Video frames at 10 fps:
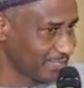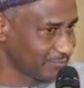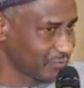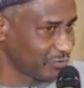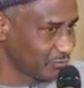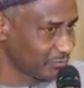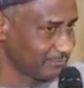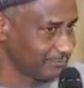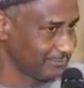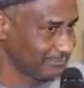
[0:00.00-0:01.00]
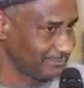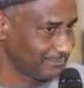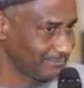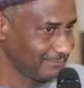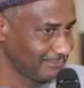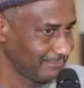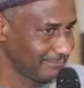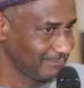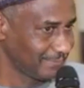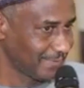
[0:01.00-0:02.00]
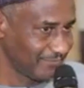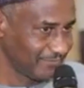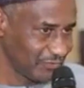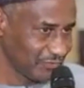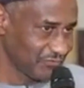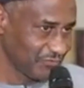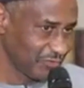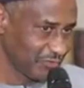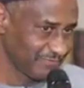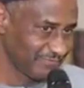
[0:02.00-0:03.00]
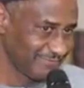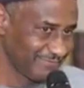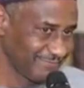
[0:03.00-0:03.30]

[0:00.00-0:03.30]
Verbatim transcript: will come to you. I have news for you.